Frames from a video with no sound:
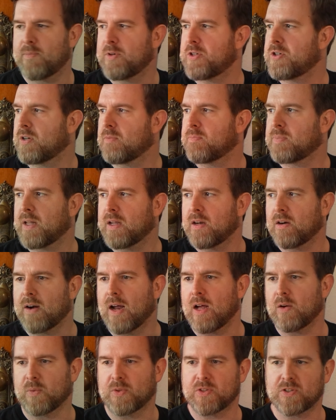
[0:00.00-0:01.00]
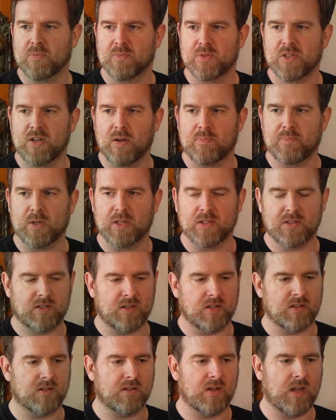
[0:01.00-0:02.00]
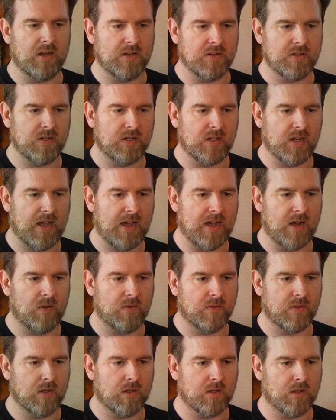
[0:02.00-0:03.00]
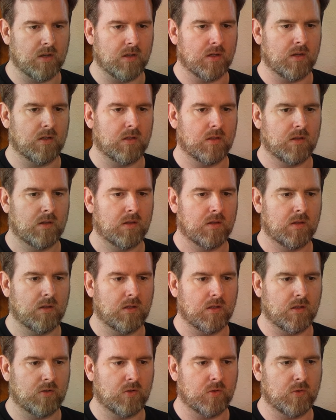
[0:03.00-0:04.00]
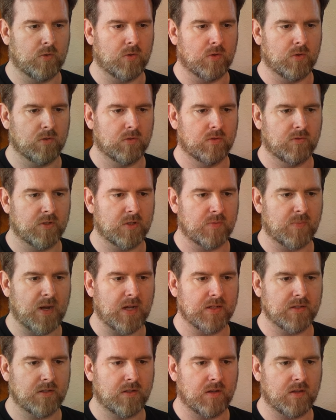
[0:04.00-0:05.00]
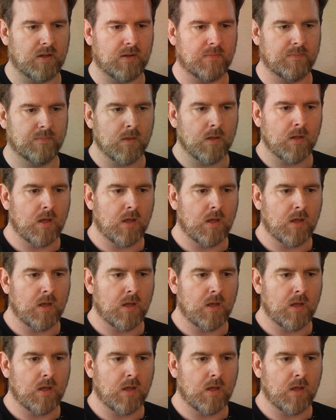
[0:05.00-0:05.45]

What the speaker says: but you can play around with some snippets and see how the tool responds to them.